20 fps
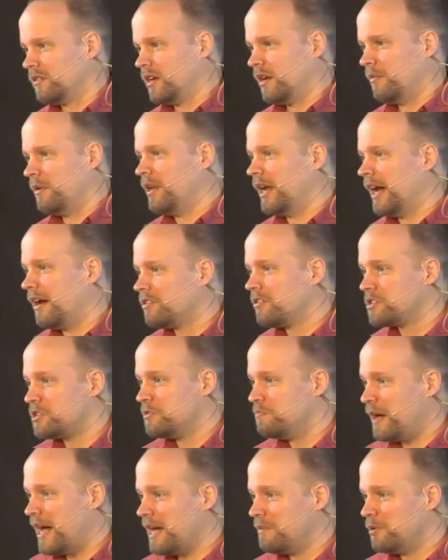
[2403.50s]
how does the
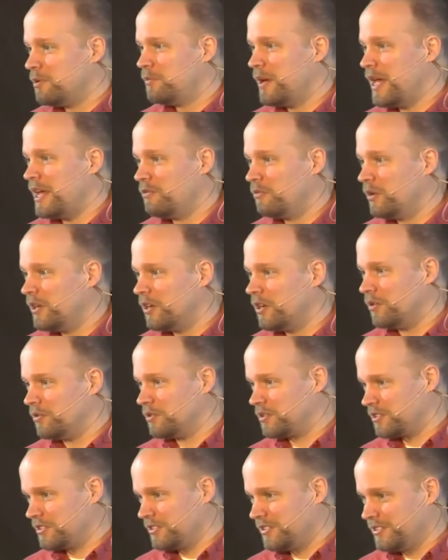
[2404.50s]
Bible paint
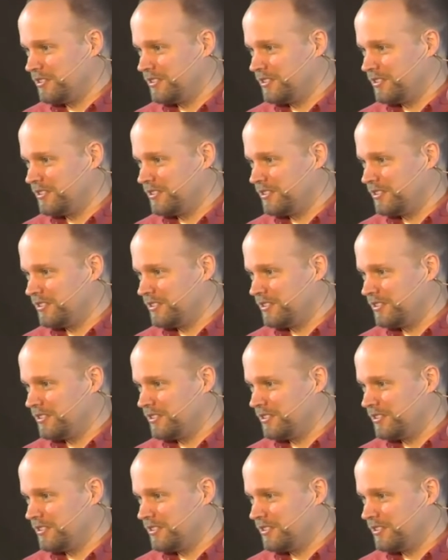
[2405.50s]
widows?